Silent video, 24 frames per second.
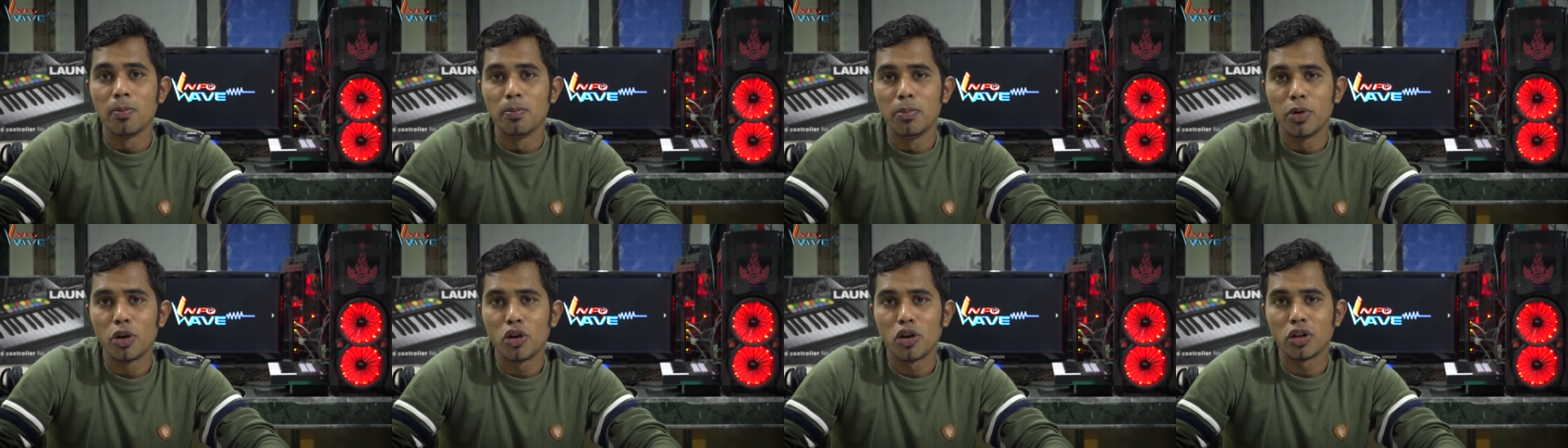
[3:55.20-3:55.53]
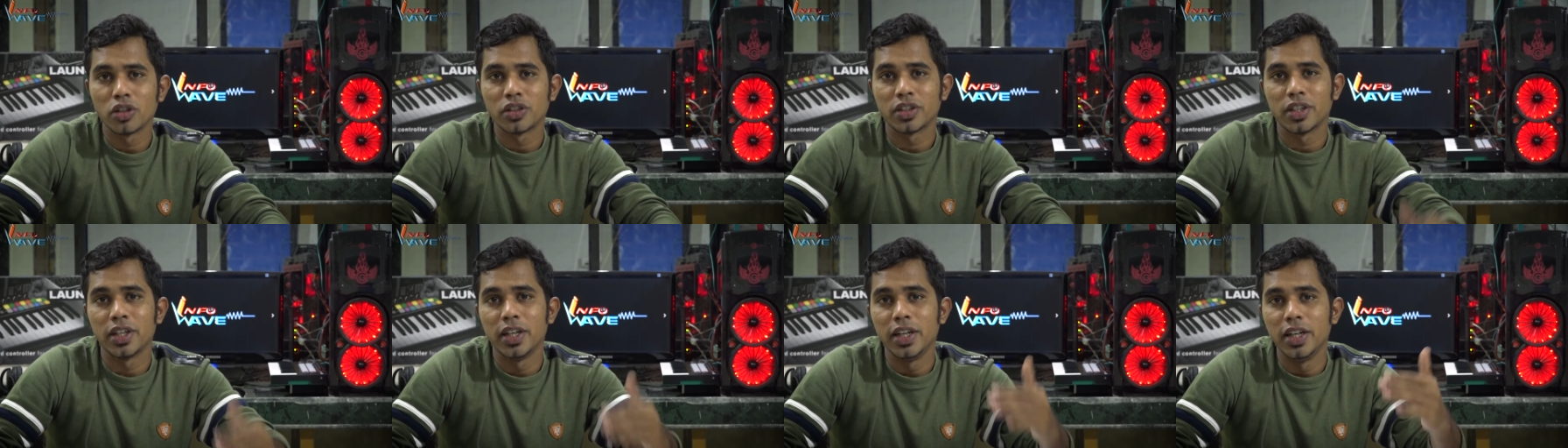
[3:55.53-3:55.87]

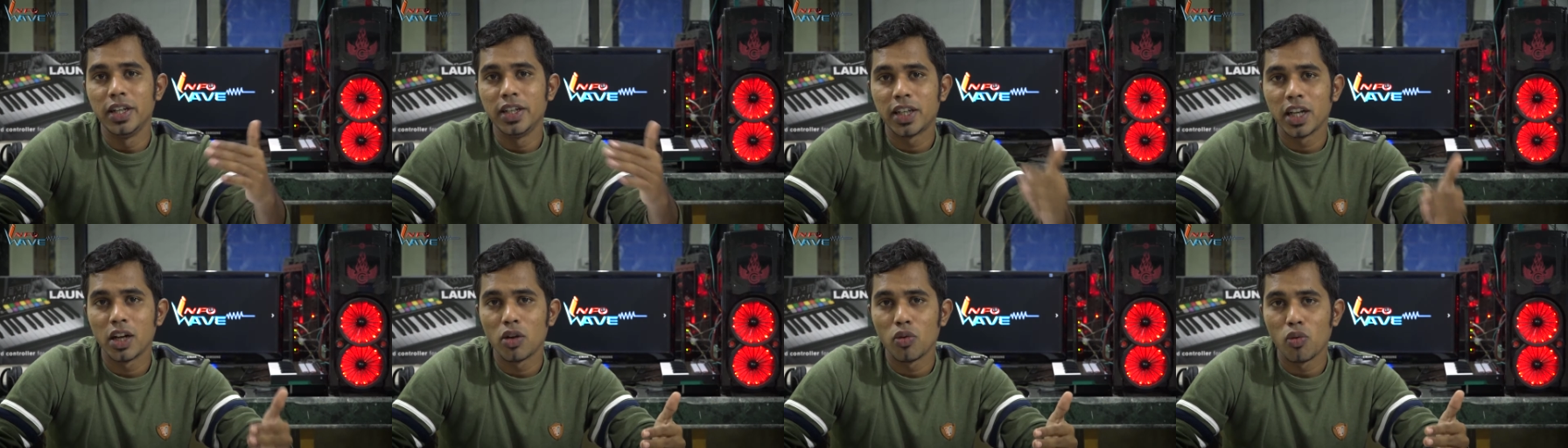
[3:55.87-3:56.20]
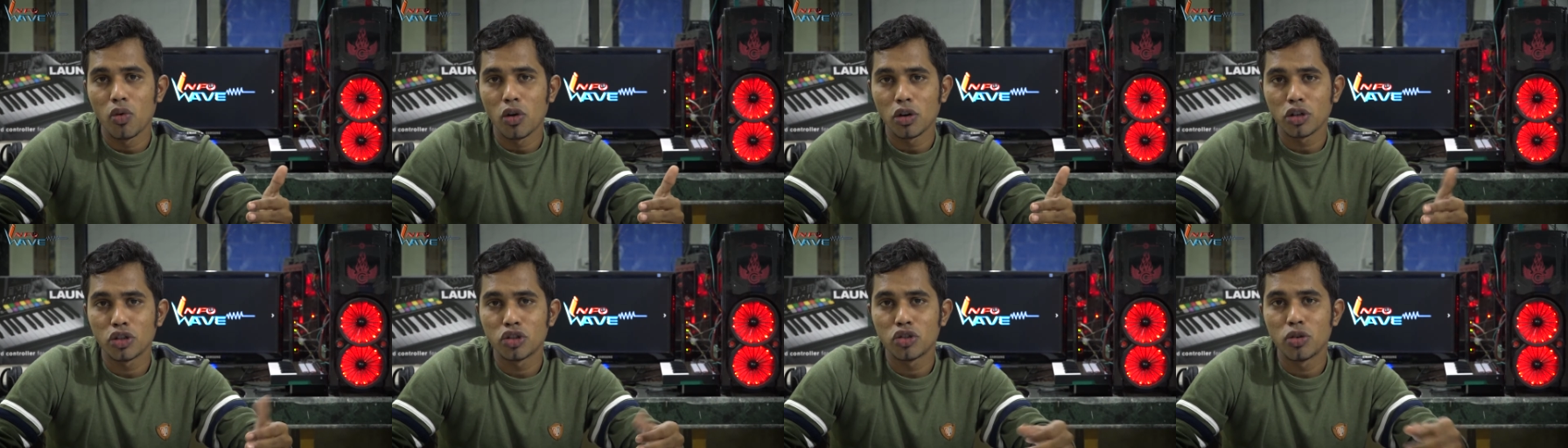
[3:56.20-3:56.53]
because Intel
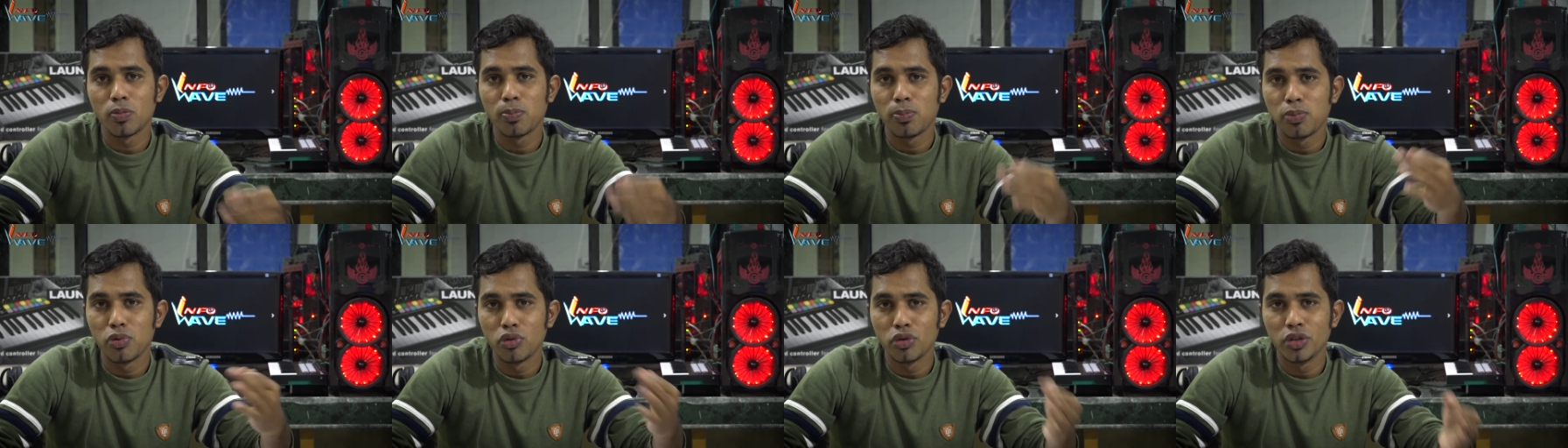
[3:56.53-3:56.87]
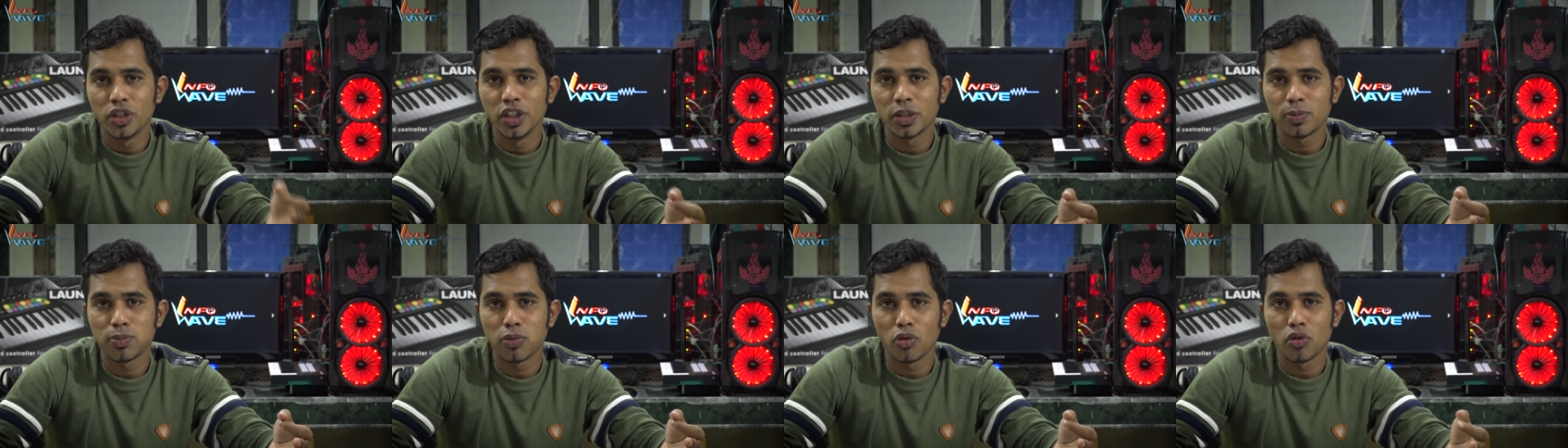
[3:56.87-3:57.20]
wants to put
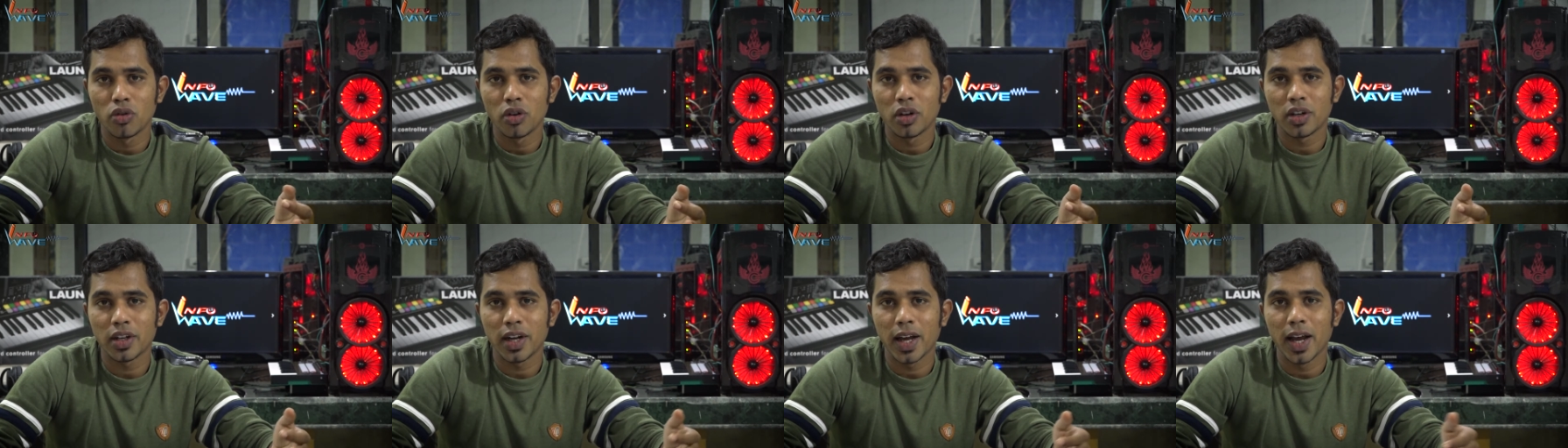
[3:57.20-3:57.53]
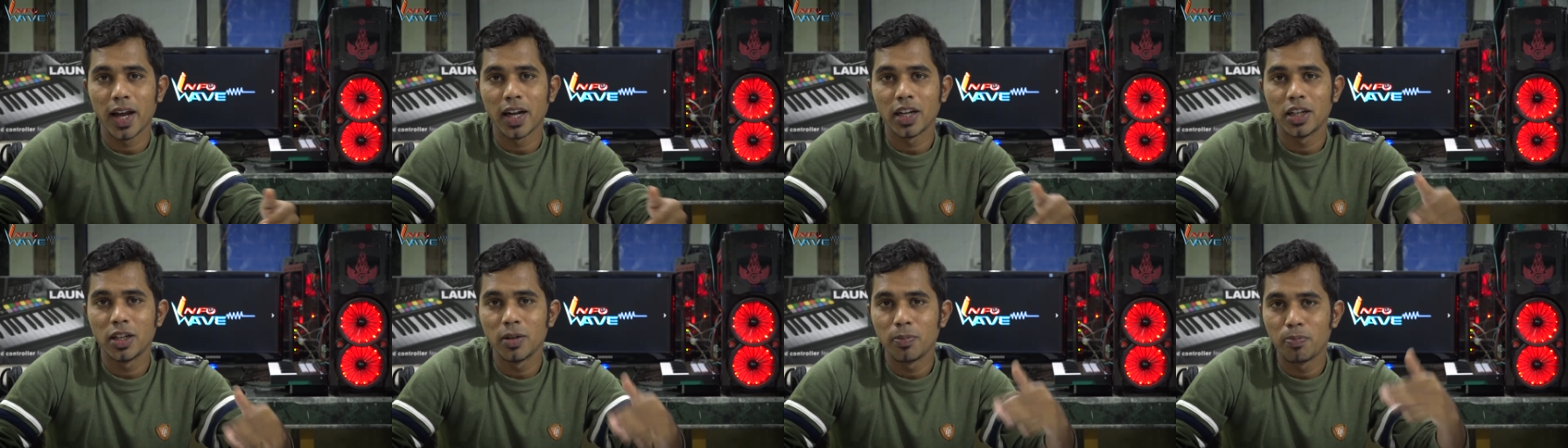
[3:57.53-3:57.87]
this product
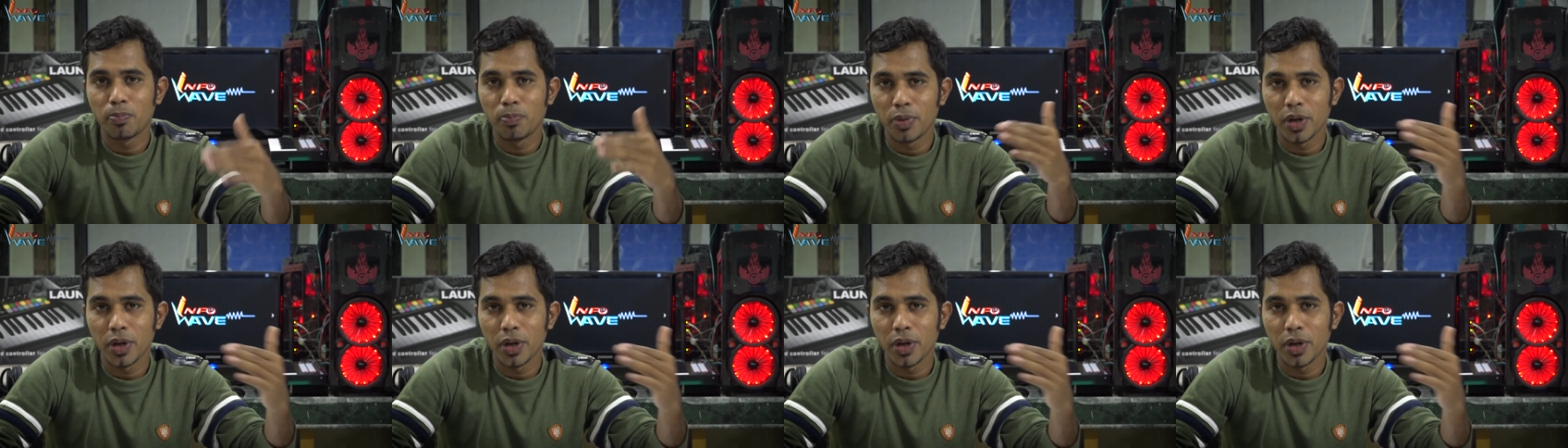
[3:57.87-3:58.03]
at the